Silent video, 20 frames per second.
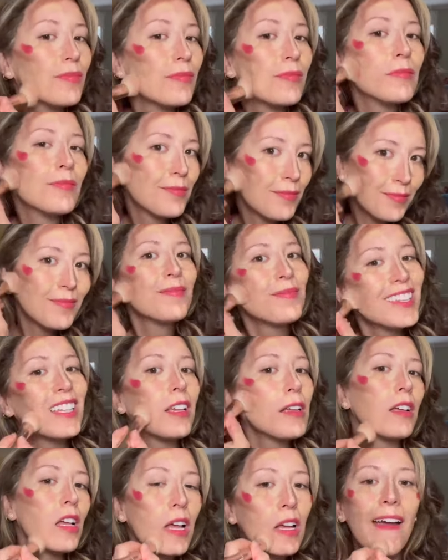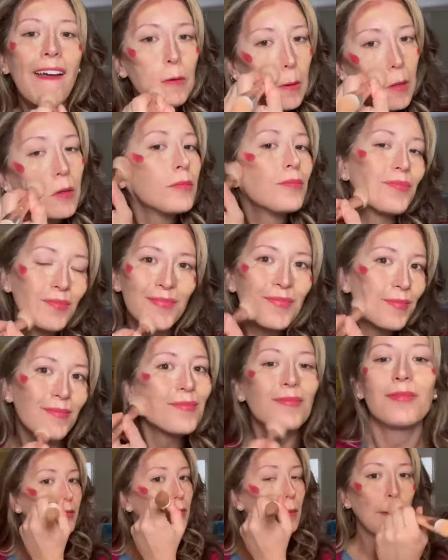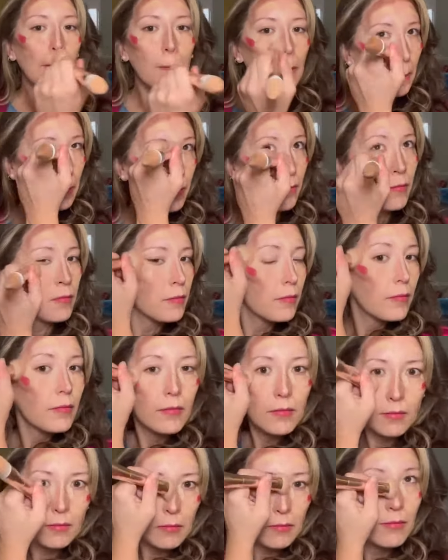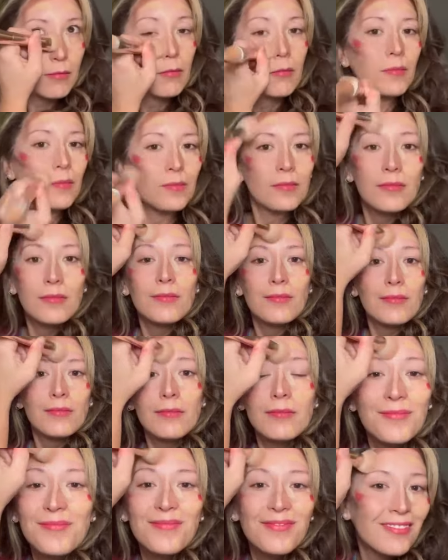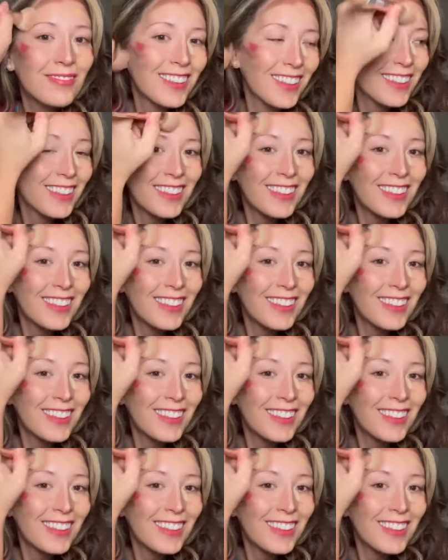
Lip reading: Take that one double-ended brush, which the collection does come with, starting